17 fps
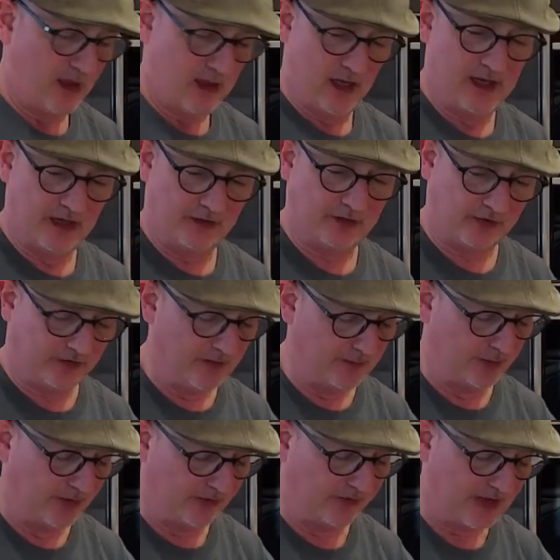And it's as
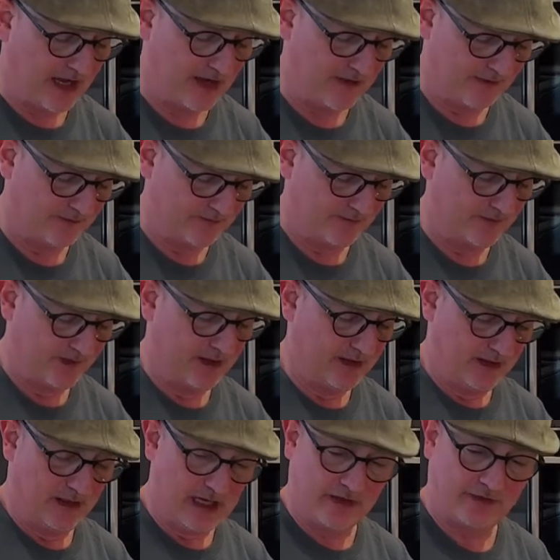simple as that.
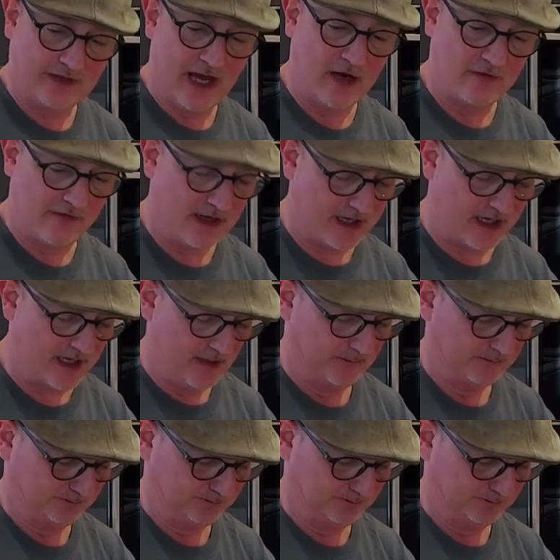That's down ready.